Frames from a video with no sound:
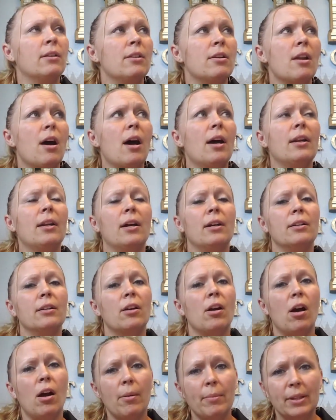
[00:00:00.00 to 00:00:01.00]
not
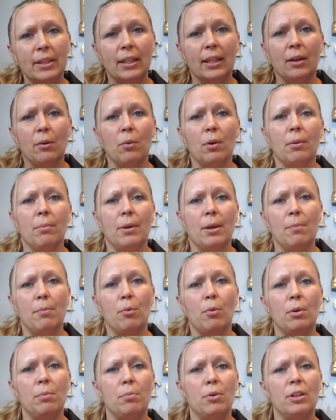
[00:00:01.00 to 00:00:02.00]
uncommonly, where
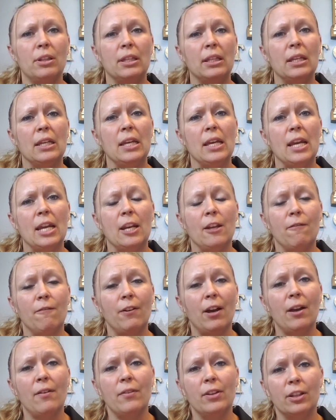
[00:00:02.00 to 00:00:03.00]
people would put the
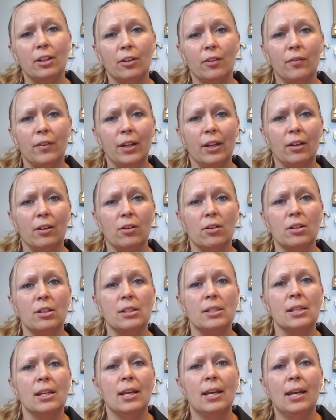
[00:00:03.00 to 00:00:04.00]
E85 in their
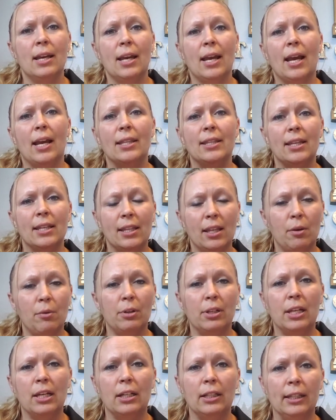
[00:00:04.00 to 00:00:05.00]
vehicles and then they
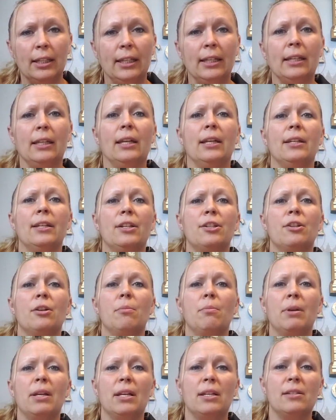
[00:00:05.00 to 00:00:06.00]
would get a lean
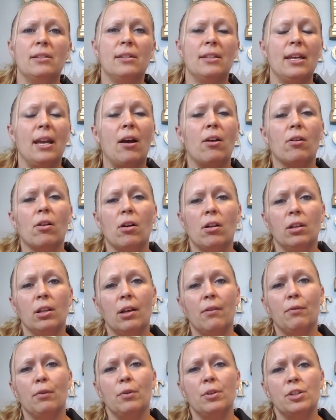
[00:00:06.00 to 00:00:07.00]
condition because the alcohol
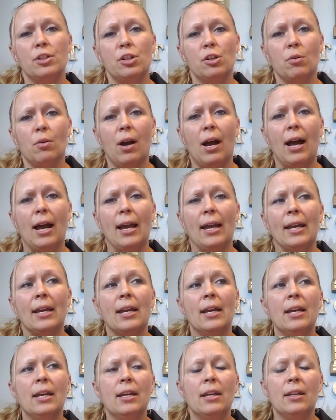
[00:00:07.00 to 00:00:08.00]
level was too high.
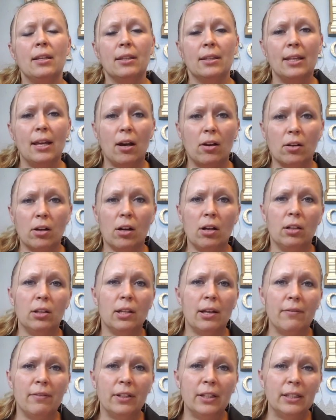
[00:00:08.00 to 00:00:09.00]
The alcohol
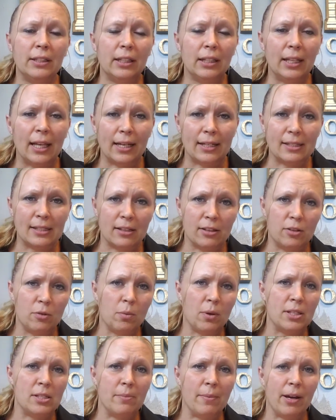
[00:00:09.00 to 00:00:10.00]
level in the
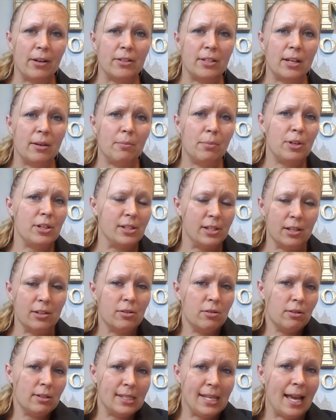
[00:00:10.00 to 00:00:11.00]
Lexus was about
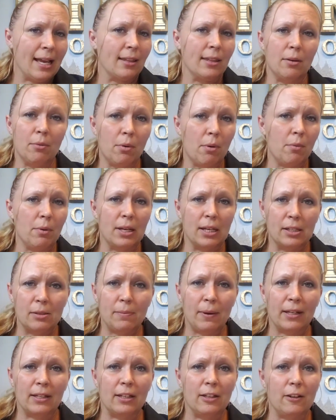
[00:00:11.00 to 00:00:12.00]
10%, so exactly what we
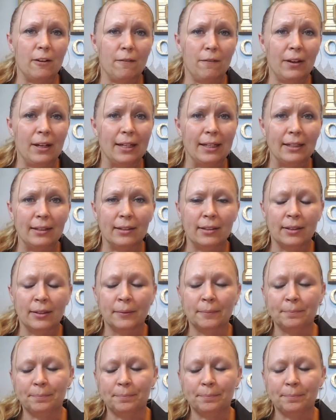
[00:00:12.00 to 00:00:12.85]
expected to find.